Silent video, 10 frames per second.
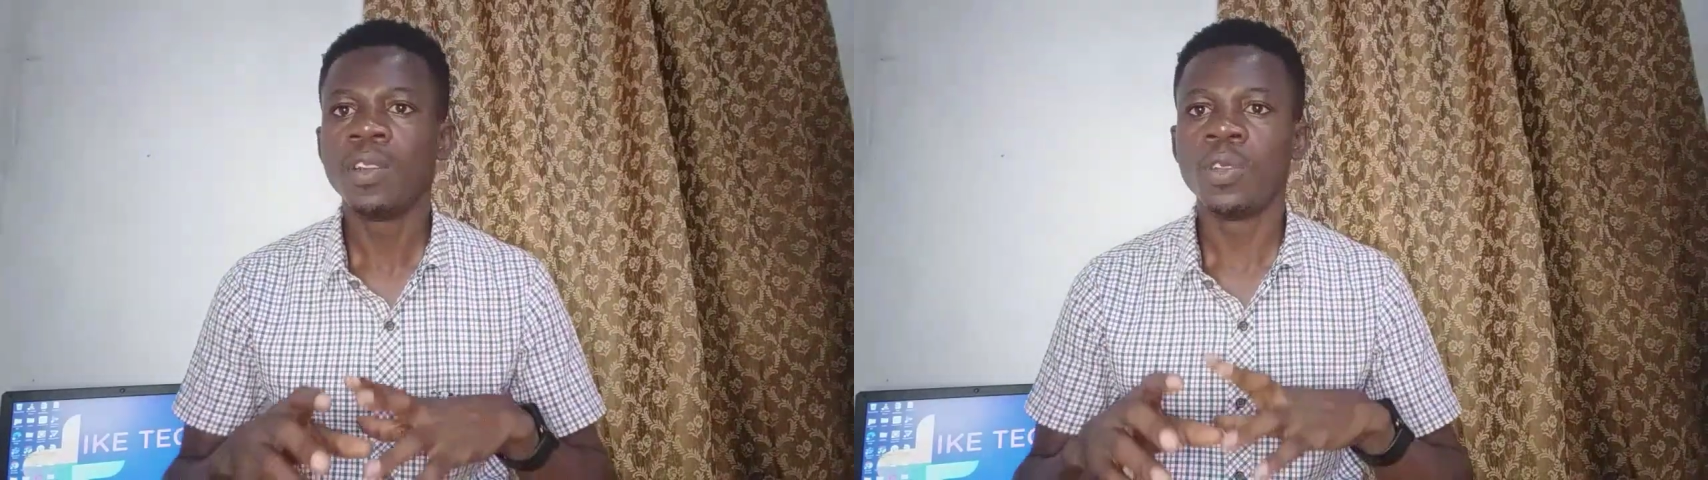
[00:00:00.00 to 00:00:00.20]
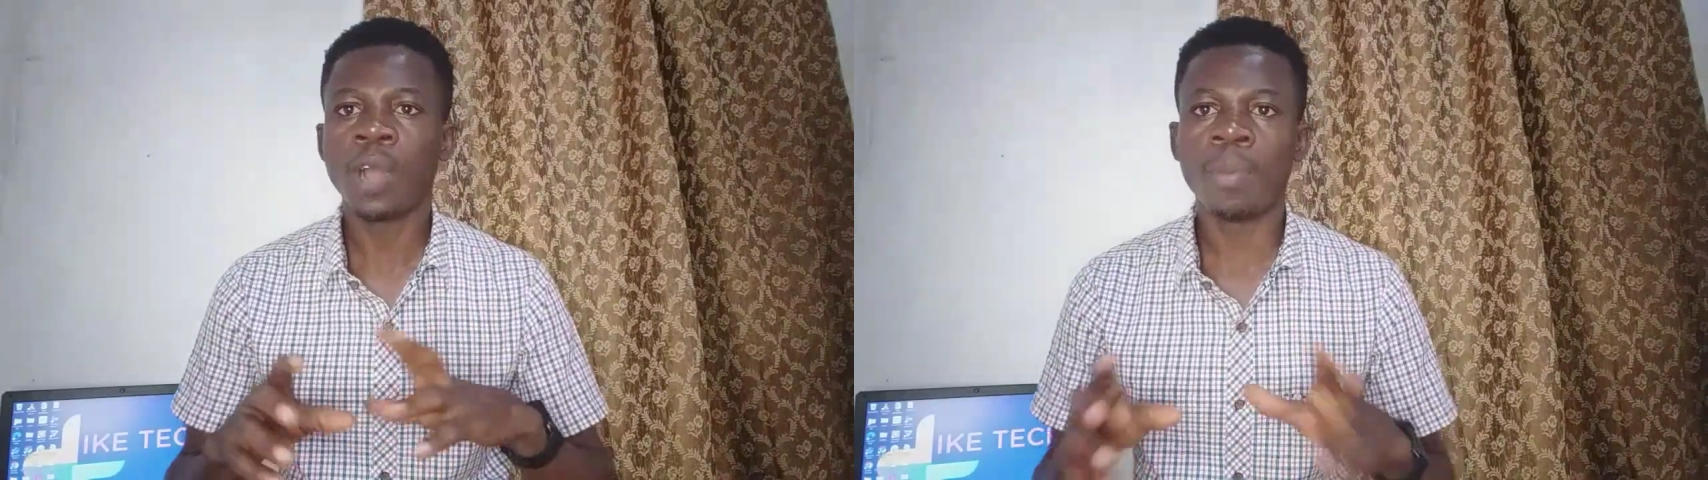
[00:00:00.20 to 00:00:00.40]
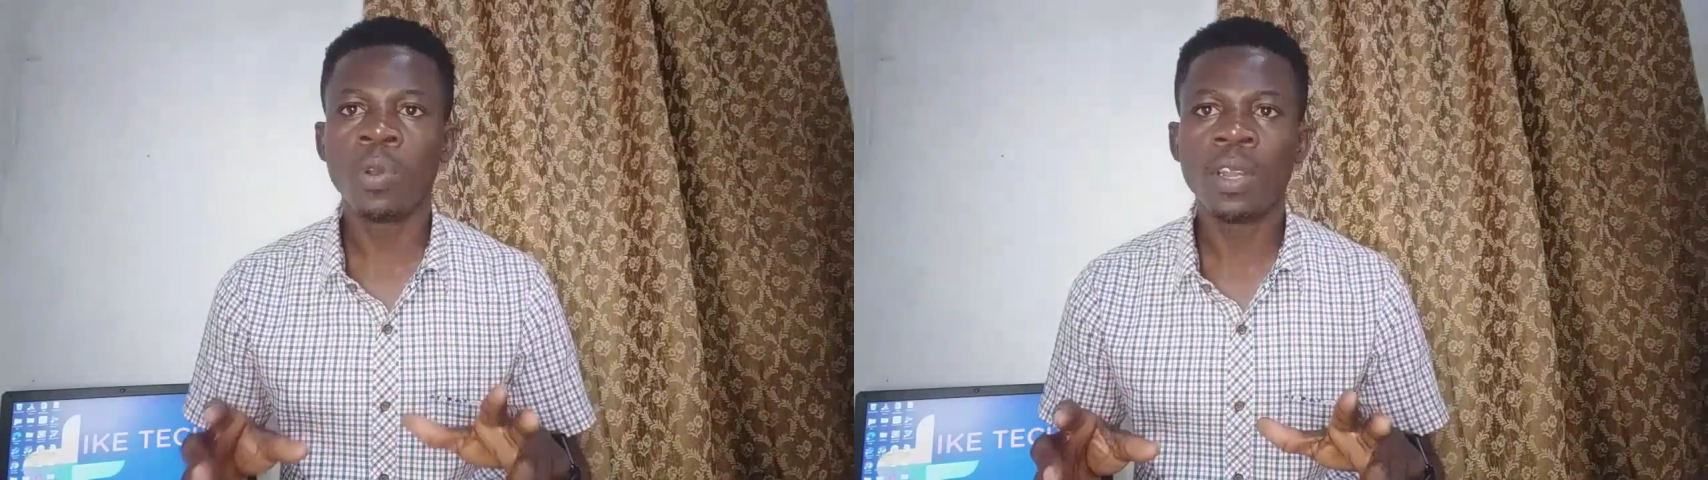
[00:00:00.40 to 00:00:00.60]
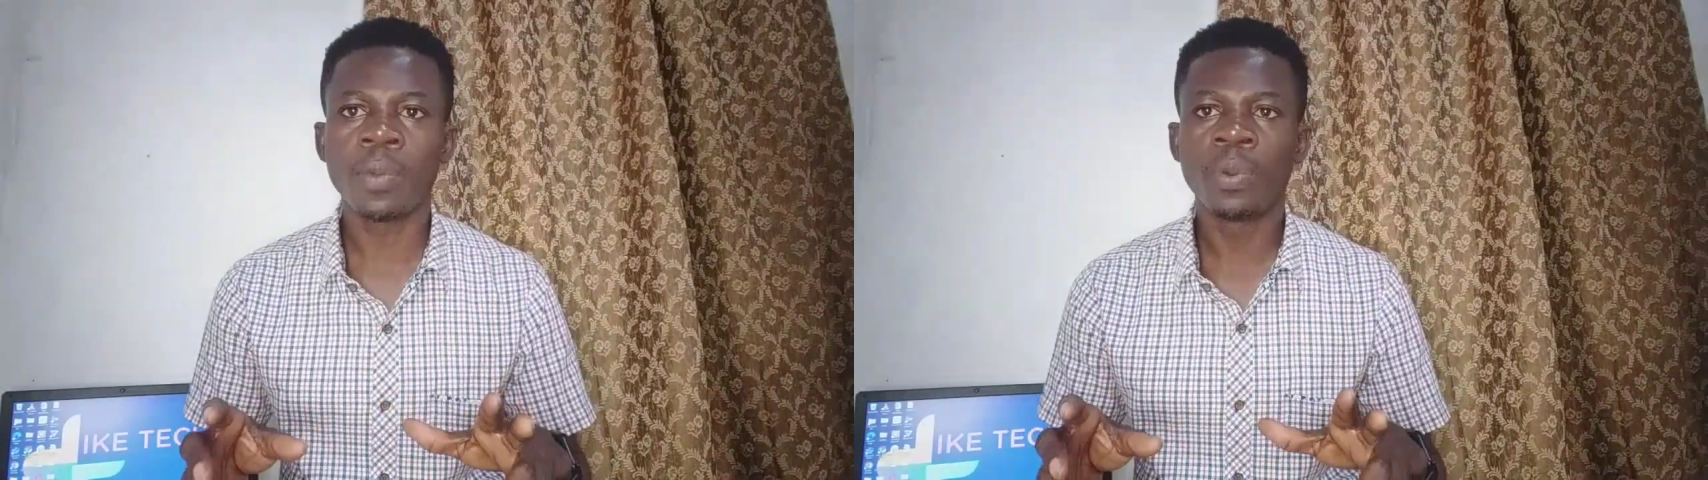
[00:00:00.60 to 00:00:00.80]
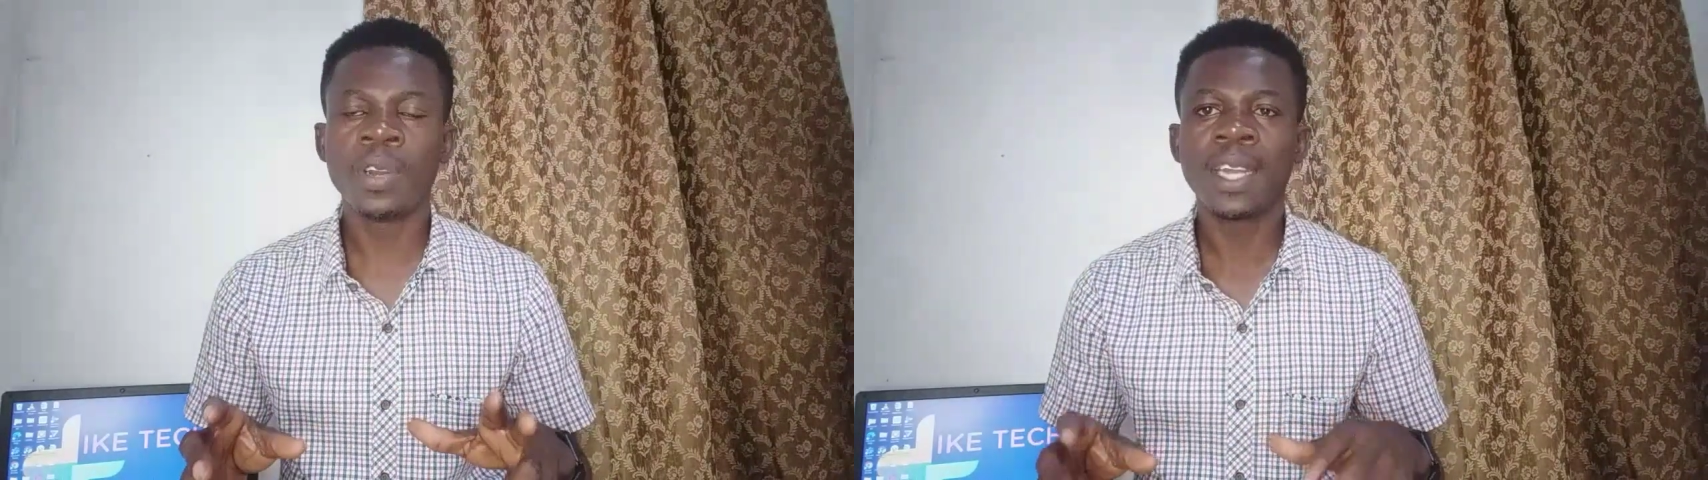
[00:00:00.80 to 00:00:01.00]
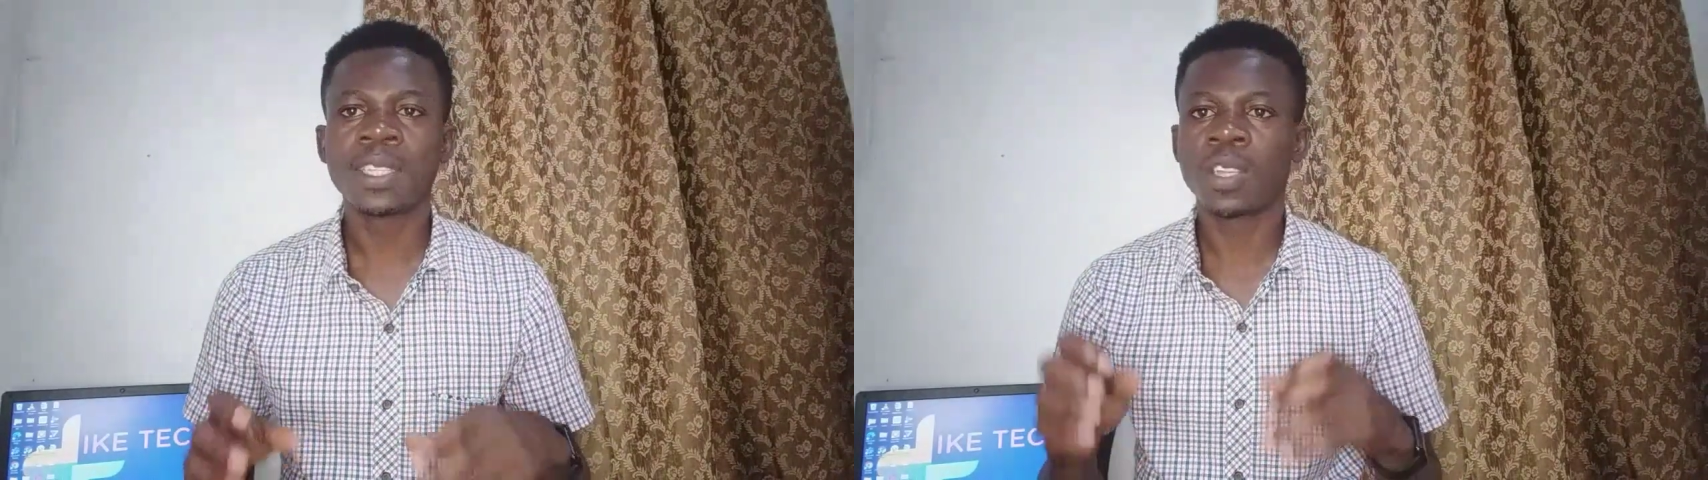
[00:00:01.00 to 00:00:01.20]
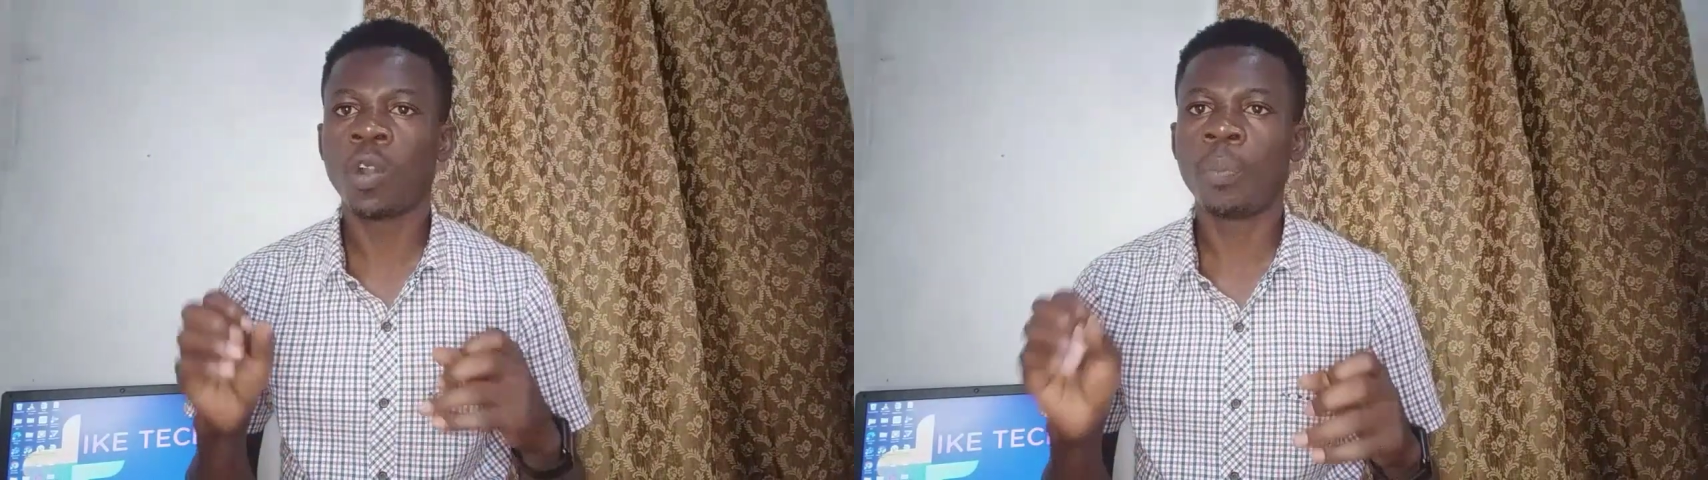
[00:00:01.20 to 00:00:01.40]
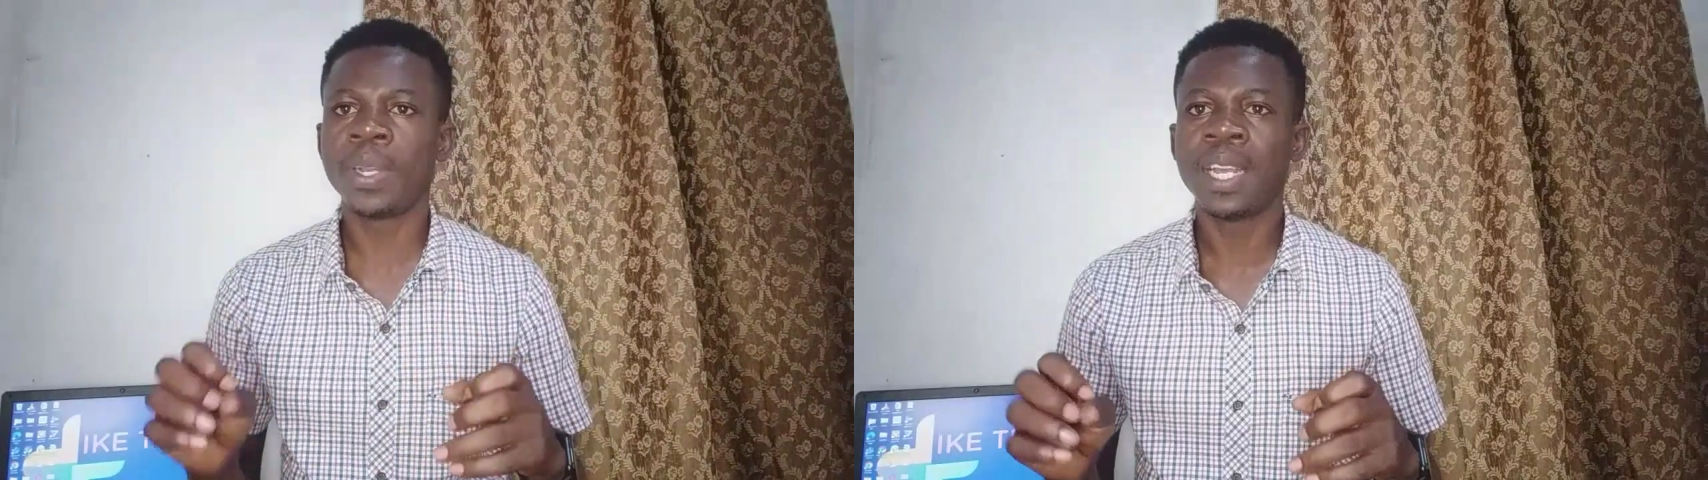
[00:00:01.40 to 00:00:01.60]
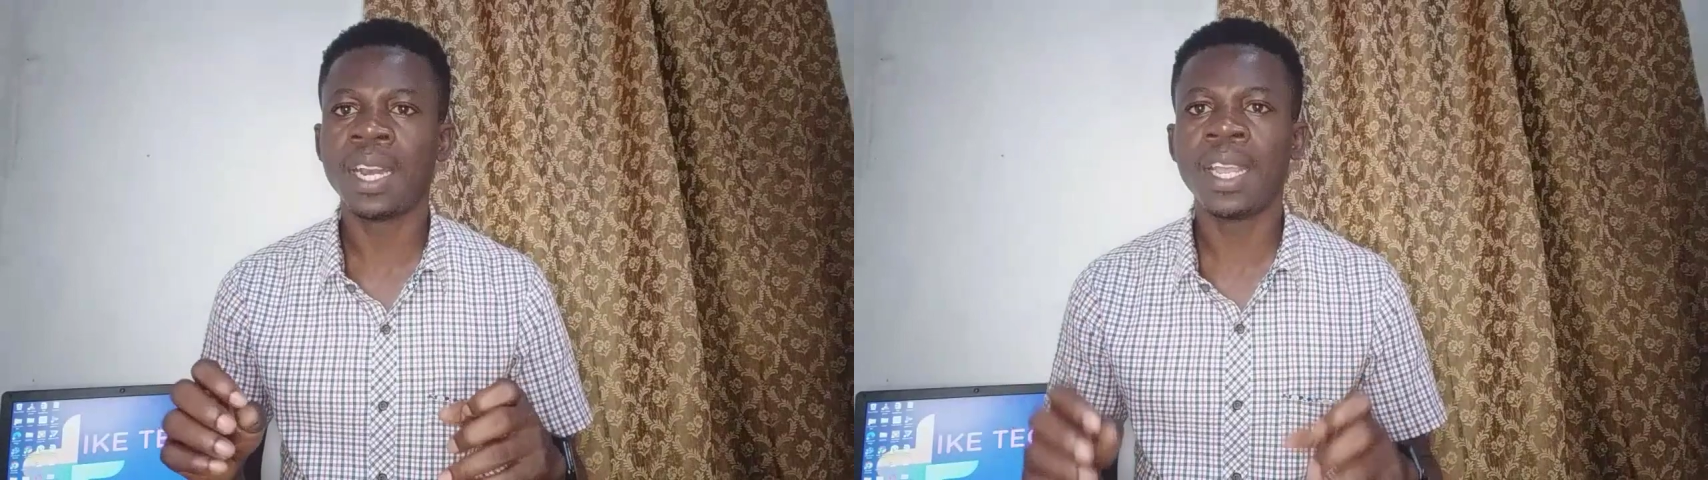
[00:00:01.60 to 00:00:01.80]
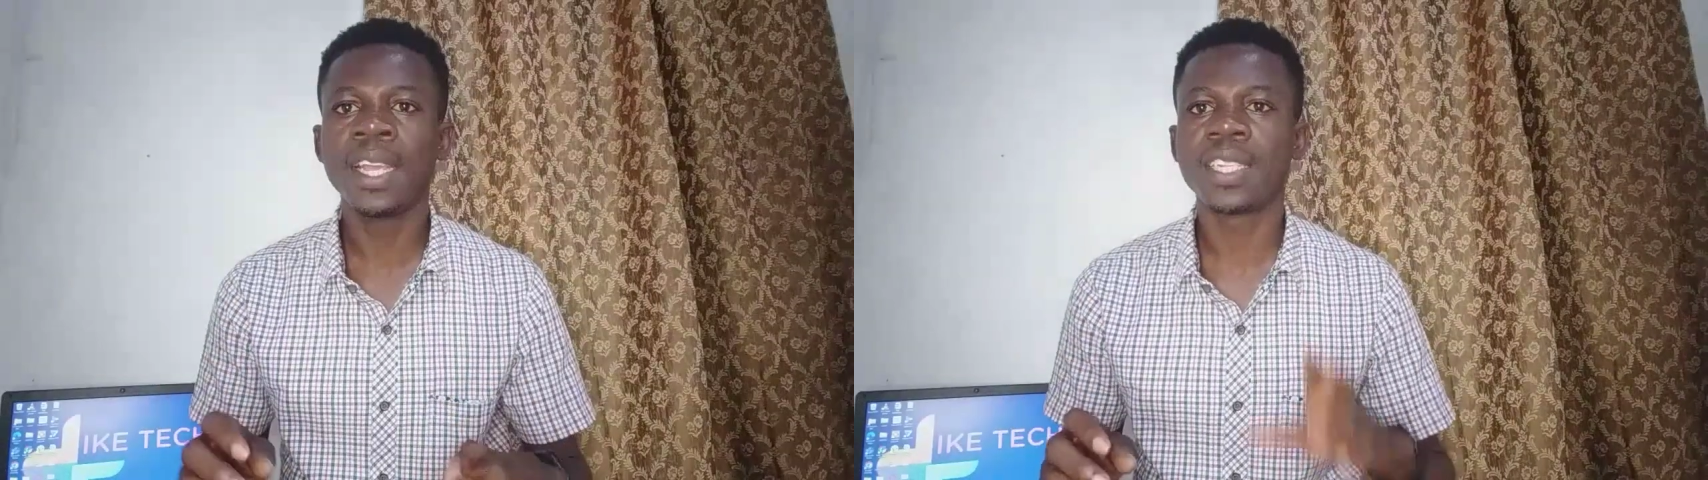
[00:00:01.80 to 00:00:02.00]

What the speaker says: you upload the product, copy the link,